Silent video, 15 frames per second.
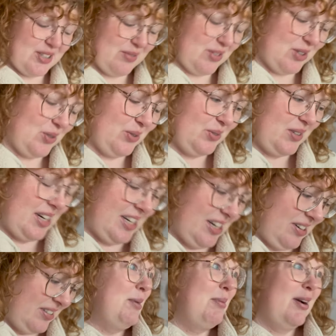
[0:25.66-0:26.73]
the cold right
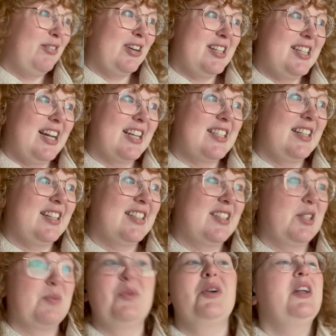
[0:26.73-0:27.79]
now. My friend texted us
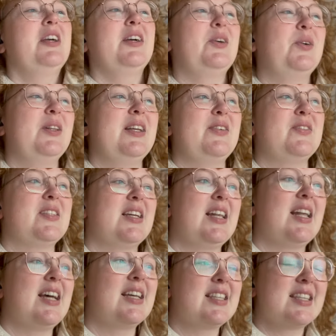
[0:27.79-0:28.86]
this morning who lives
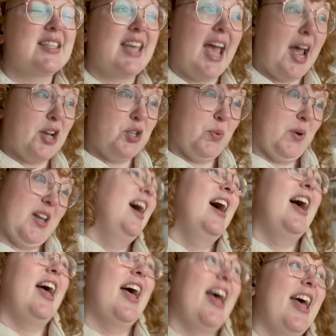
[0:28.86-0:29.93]
in Saskatchewan
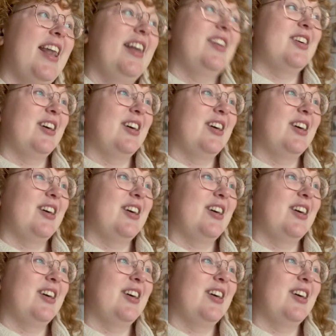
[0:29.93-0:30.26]
and